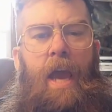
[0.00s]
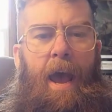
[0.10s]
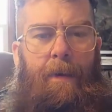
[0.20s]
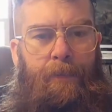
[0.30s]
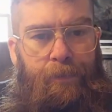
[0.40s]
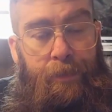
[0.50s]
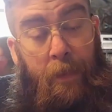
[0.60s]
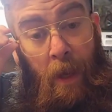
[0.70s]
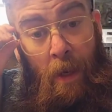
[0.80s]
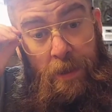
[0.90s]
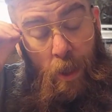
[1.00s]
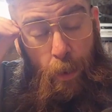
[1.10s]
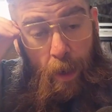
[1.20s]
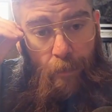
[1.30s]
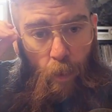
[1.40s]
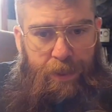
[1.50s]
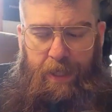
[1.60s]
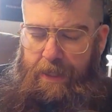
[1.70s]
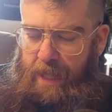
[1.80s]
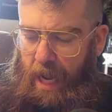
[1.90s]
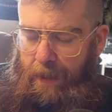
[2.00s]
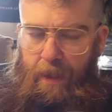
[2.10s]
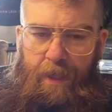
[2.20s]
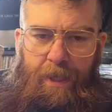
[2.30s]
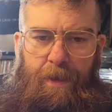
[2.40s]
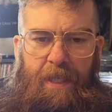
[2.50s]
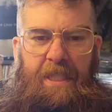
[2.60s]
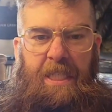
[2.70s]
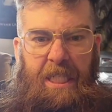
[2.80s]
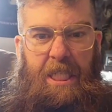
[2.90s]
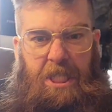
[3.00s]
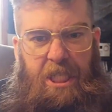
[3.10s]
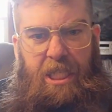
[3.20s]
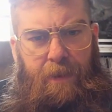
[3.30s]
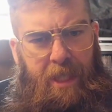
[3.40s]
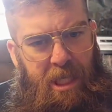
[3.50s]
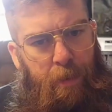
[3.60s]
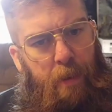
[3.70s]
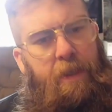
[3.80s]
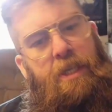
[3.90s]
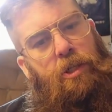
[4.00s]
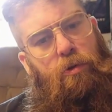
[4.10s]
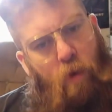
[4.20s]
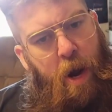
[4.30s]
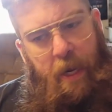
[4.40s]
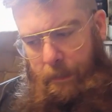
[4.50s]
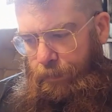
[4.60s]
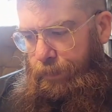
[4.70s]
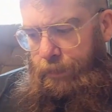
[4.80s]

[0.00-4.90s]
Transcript: Yeah, so we are forcing Simon to listen to the goddamn album because it's great.